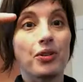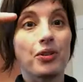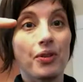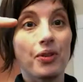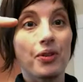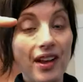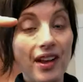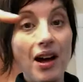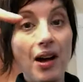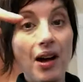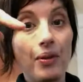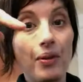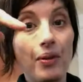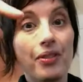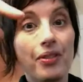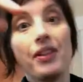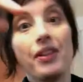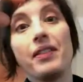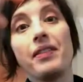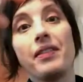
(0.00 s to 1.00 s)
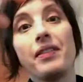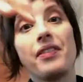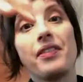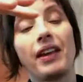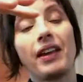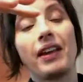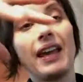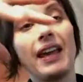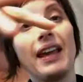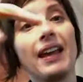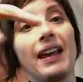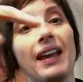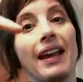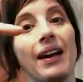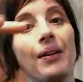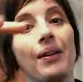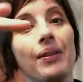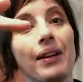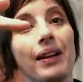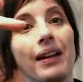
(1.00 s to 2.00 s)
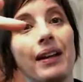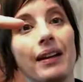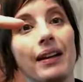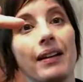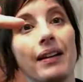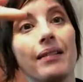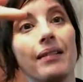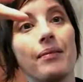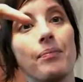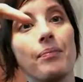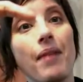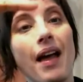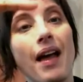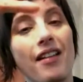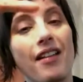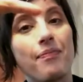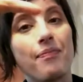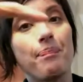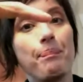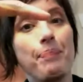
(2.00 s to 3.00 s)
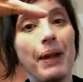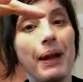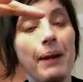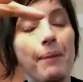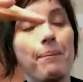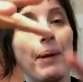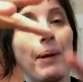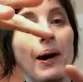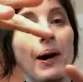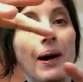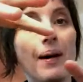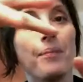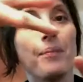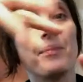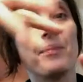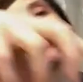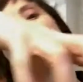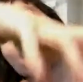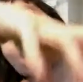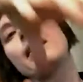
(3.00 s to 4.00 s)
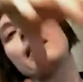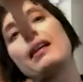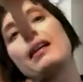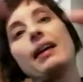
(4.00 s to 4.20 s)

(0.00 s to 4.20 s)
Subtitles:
turns out that the King County has big pumps,